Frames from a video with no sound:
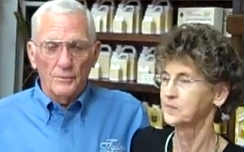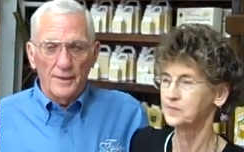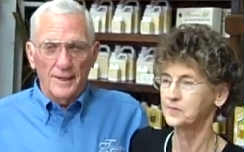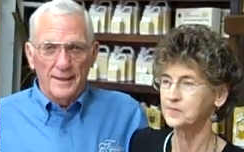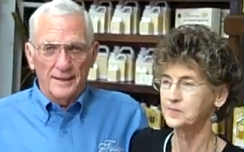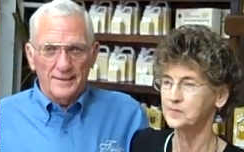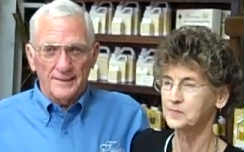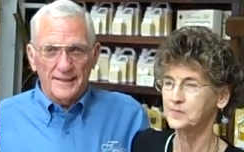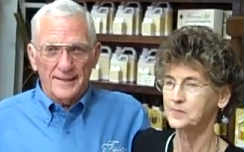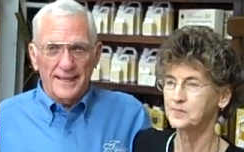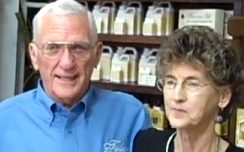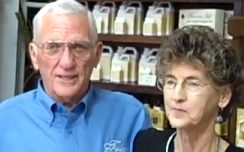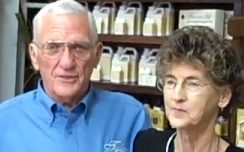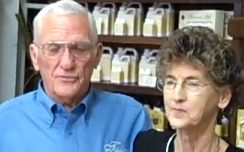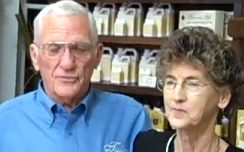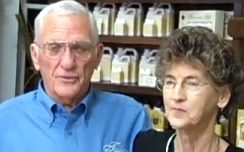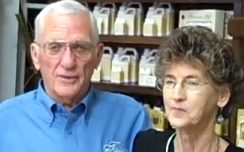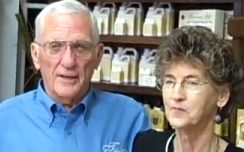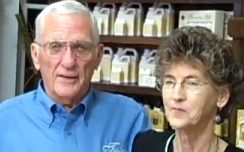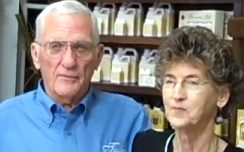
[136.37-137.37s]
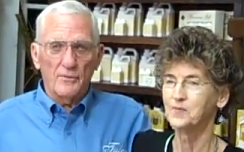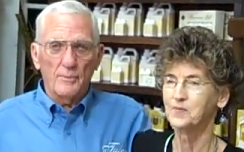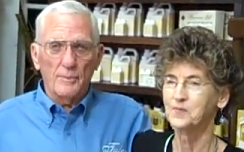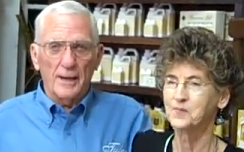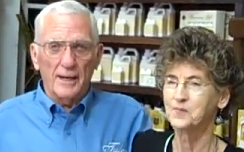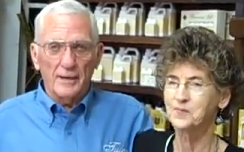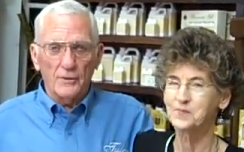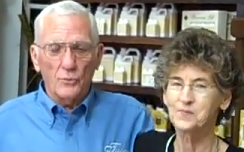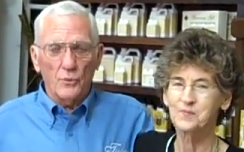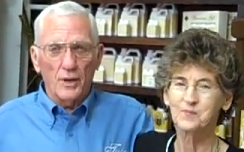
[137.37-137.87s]
Speaker 1: Well, thanks for
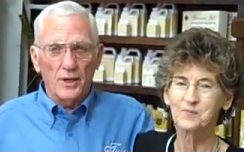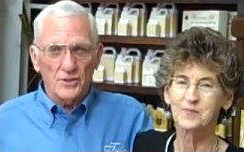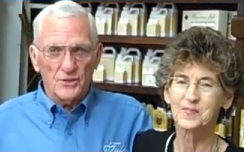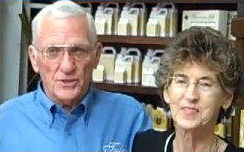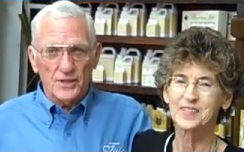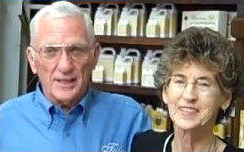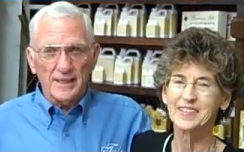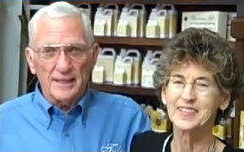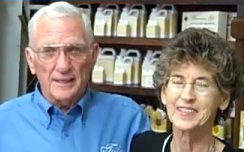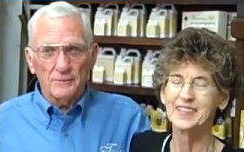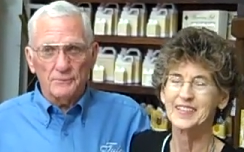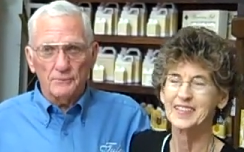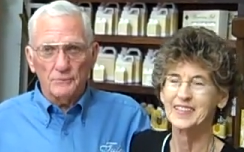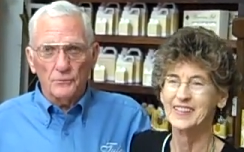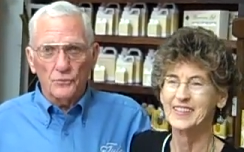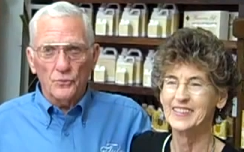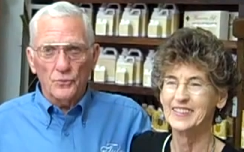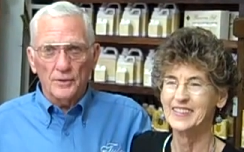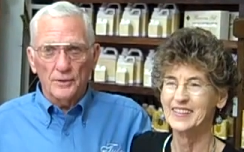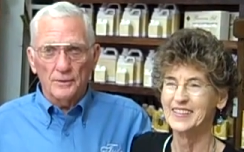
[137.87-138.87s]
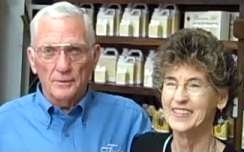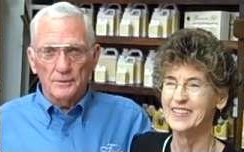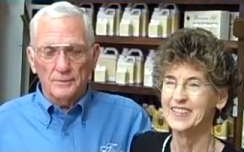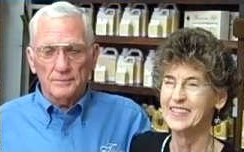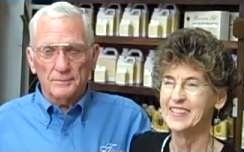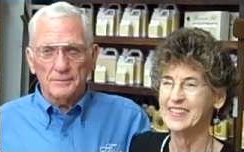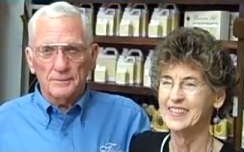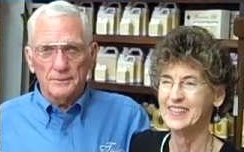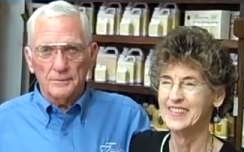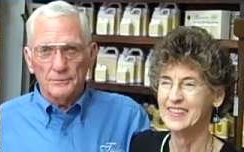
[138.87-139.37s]
everybody watching, and
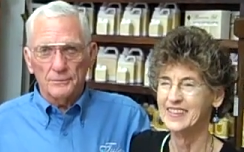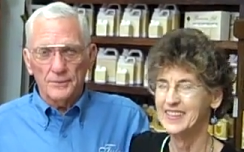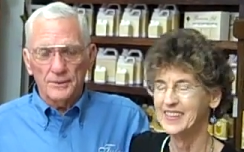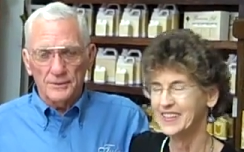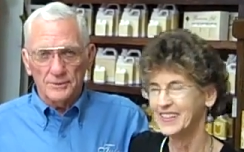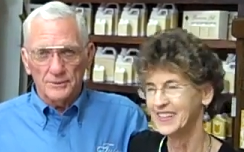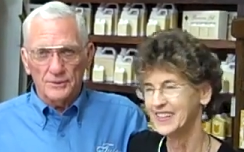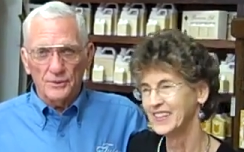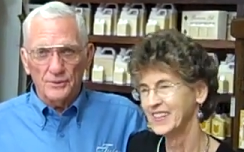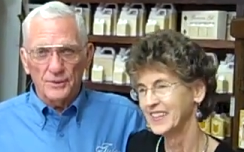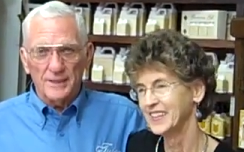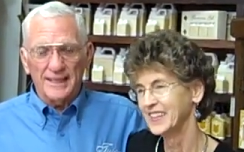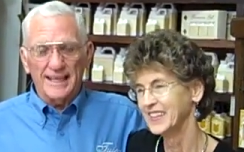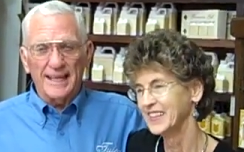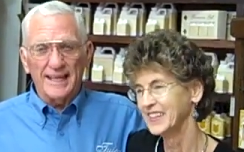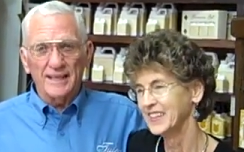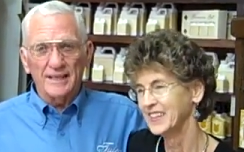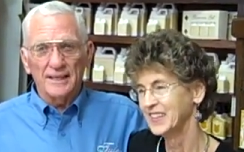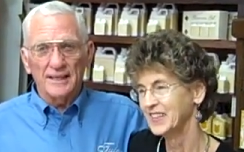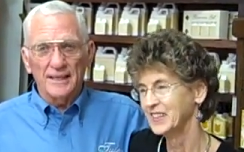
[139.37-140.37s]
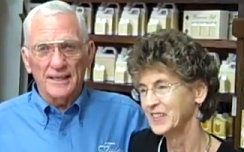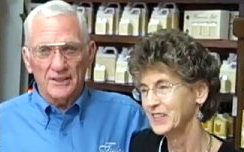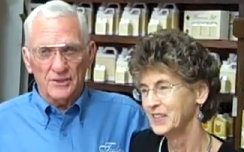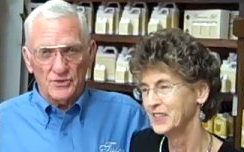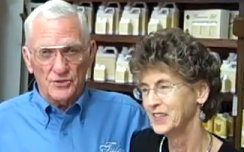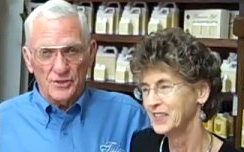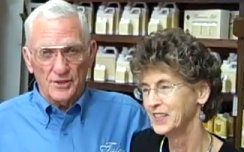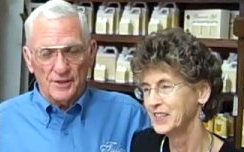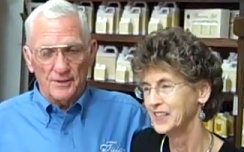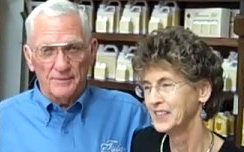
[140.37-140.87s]
we'll We'll do it again
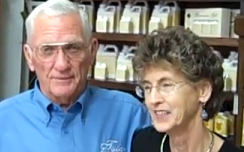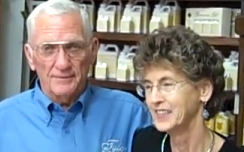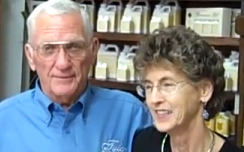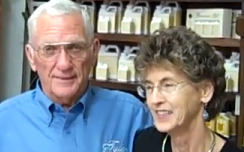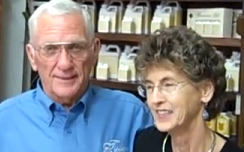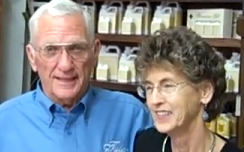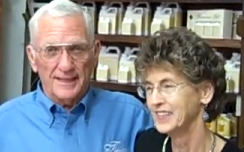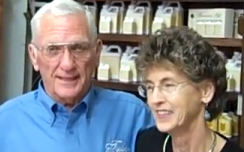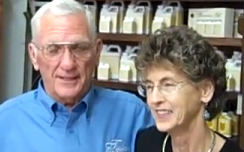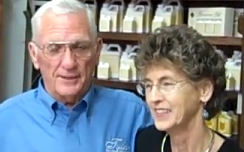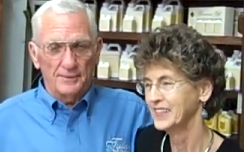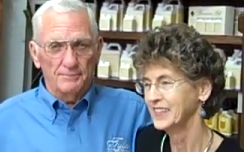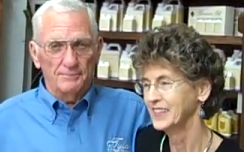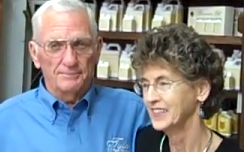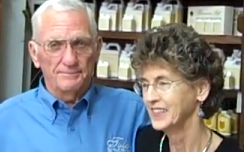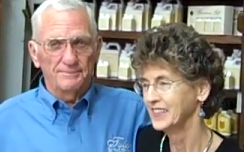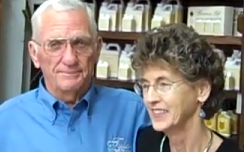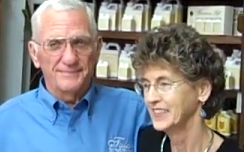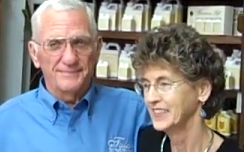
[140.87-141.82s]
next year. Thank you.